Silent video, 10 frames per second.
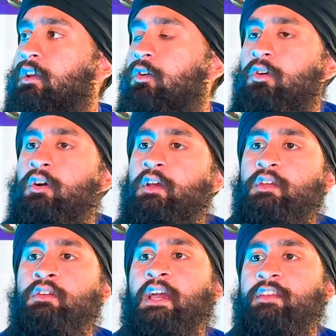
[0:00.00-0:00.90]
oh,
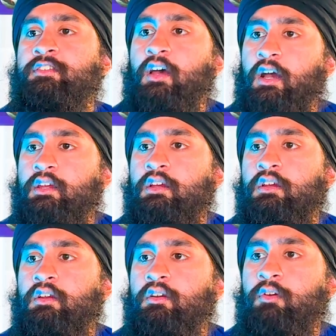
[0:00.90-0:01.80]
you guys suck,
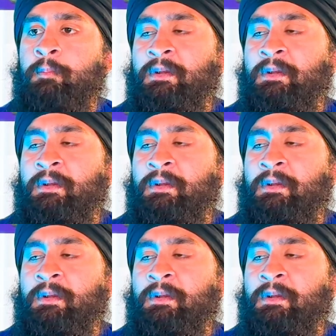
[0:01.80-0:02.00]
right?